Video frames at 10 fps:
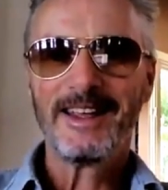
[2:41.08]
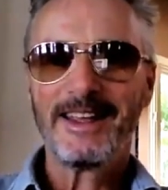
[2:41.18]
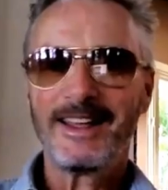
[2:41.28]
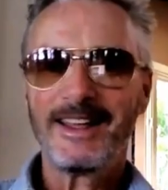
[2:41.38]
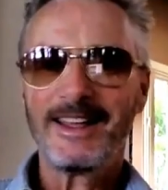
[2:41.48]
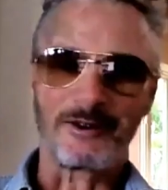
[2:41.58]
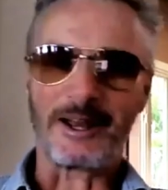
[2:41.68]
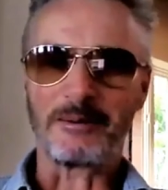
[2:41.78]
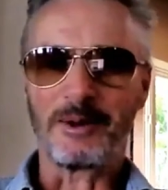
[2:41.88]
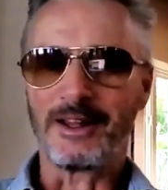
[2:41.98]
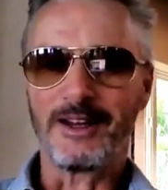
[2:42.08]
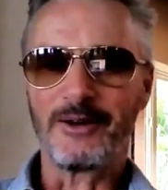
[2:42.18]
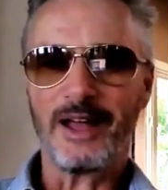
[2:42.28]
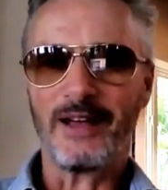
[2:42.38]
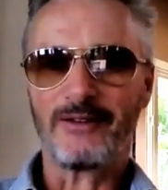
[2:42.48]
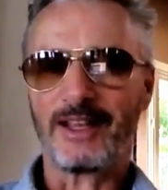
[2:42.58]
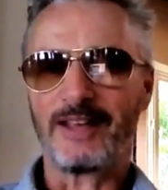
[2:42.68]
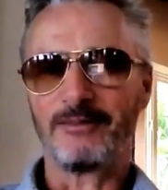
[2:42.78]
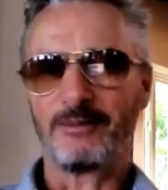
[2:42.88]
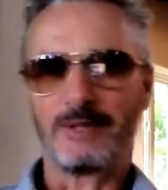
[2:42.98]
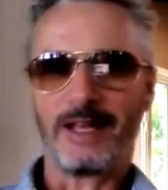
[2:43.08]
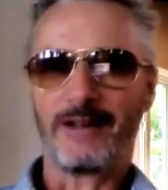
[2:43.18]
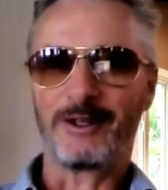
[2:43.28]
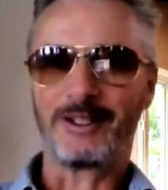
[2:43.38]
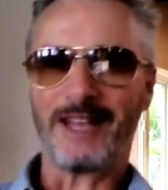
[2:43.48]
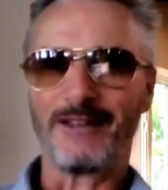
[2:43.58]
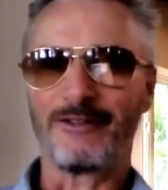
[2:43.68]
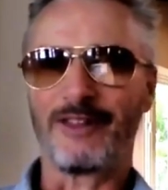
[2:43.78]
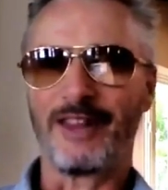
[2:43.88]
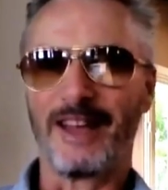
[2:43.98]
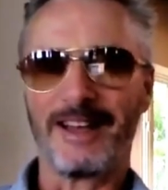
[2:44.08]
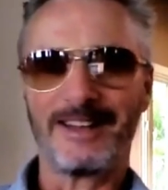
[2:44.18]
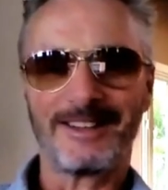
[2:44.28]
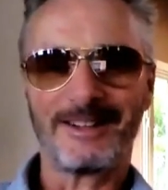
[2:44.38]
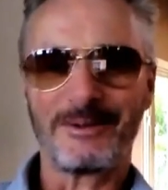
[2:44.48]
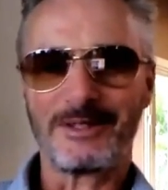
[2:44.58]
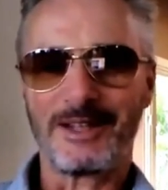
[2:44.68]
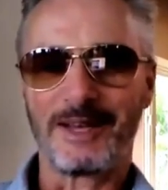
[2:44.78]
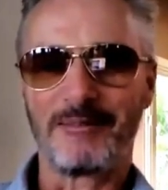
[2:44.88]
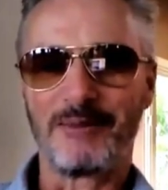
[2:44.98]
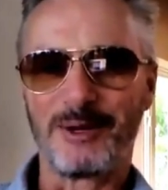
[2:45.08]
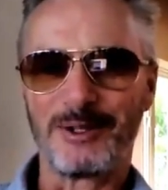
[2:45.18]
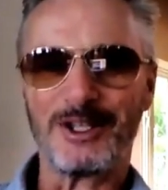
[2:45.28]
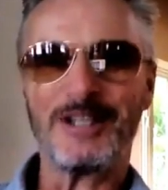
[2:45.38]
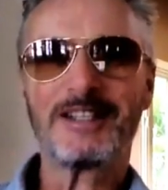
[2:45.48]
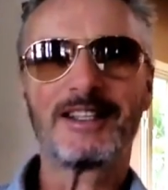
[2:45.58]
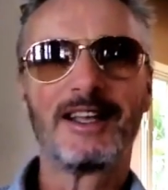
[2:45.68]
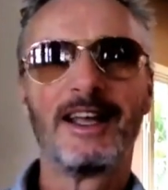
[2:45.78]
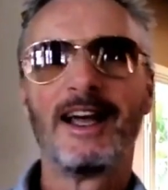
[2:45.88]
is incredible. You know, you have to give him 10 out of 10 for that. It was like pure genius.